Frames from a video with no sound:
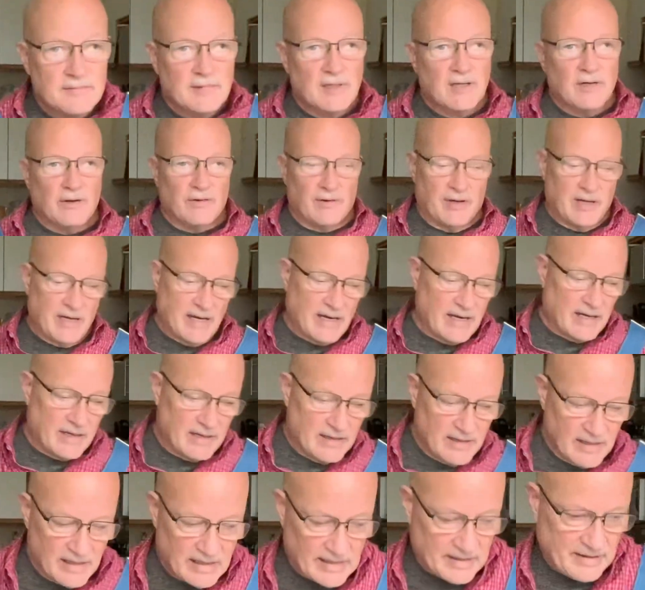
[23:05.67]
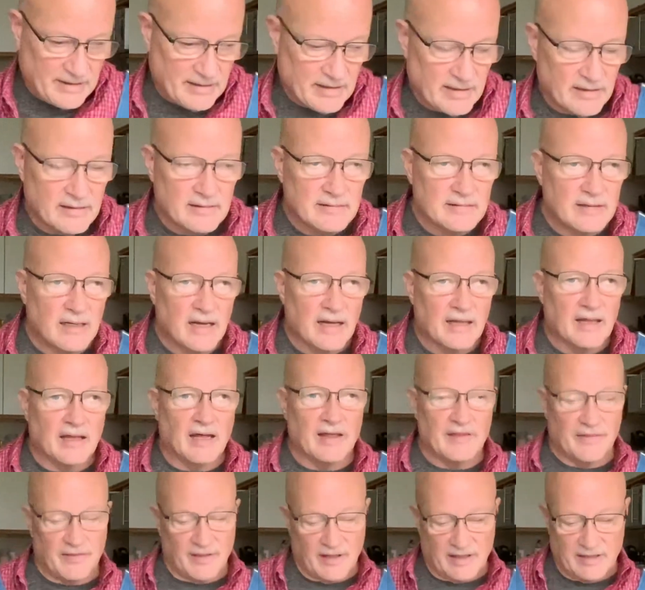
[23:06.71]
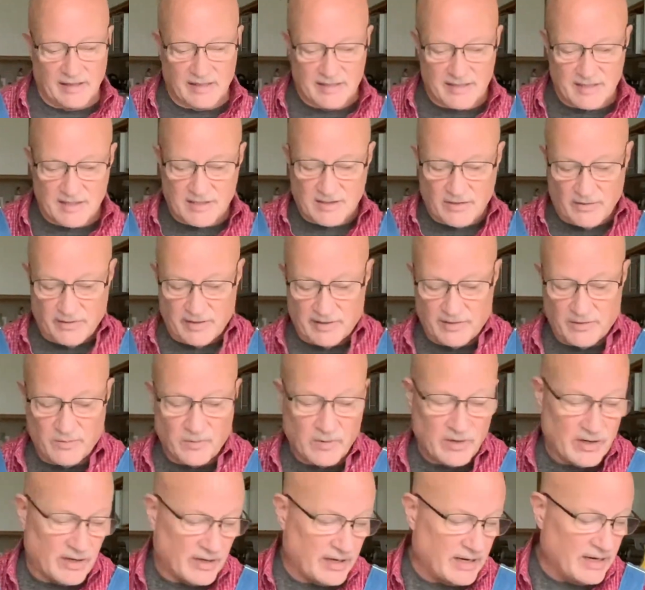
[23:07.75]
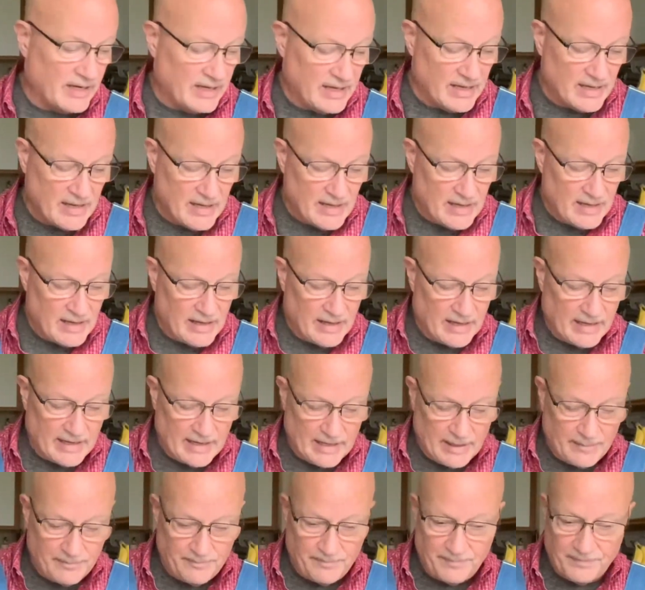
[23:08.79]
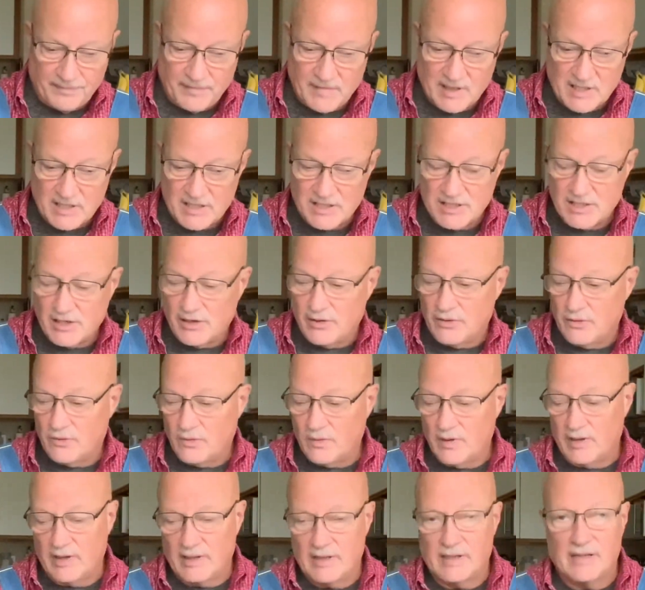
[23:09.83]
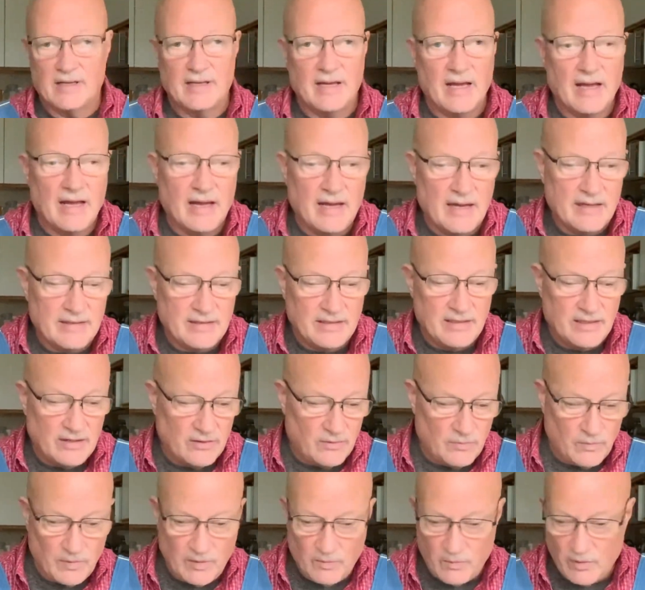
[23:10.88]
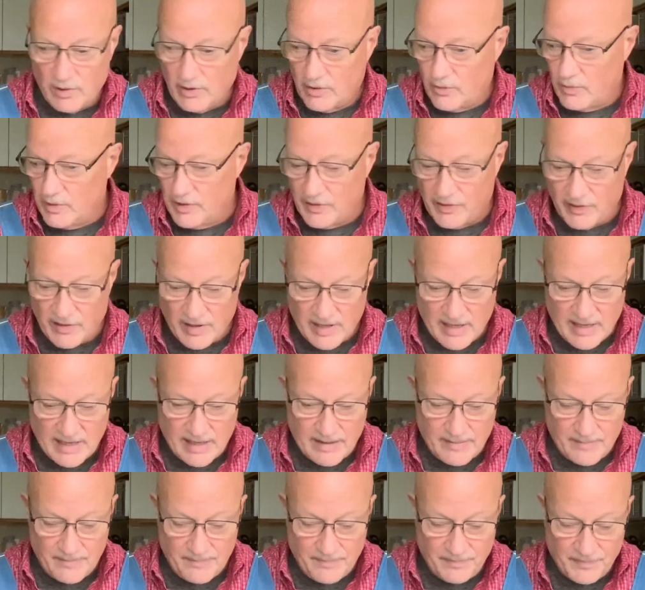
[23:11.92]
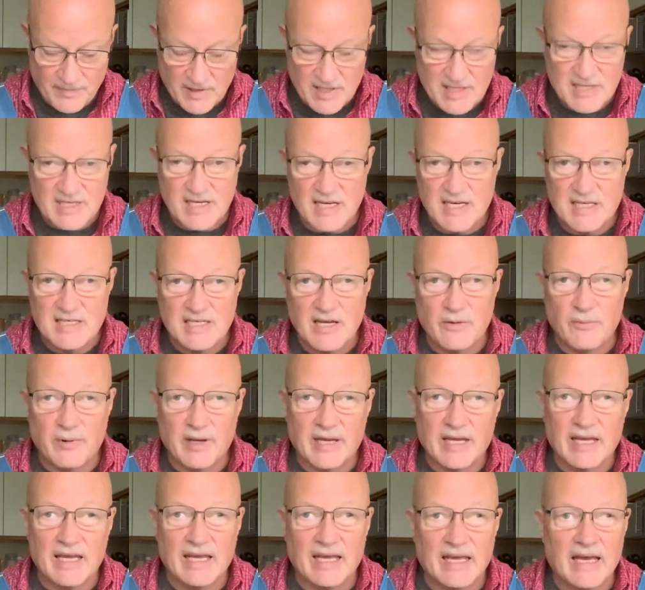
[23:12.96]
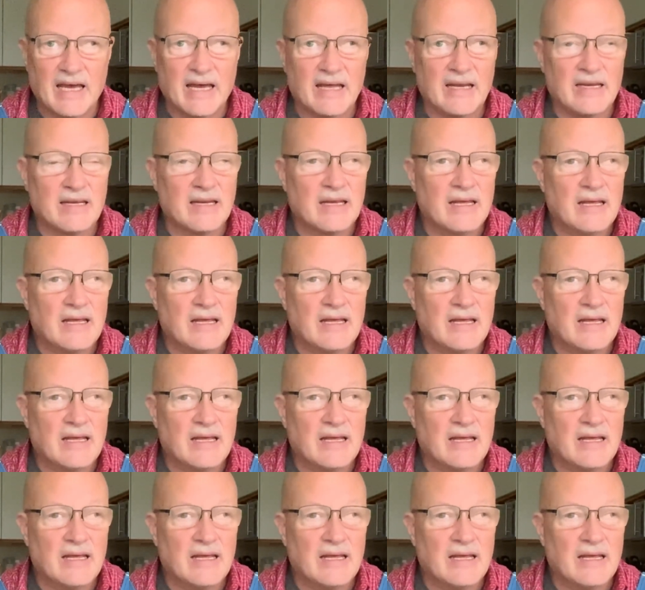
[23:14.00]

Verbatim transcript: Okay. I, I think this is going to work. Um, so, you know, we work with um, the seeds that we can get.